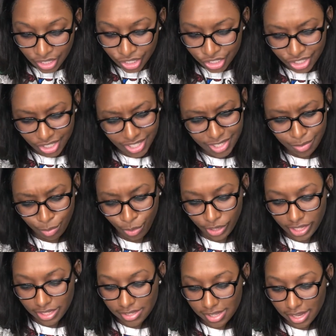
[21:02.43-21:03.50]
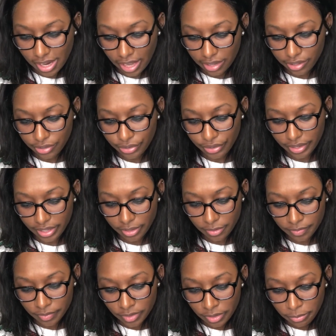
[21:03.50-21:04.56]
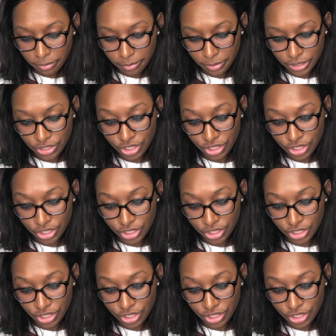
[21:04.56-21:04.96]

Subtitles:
She is pretty, said Hallelujah, but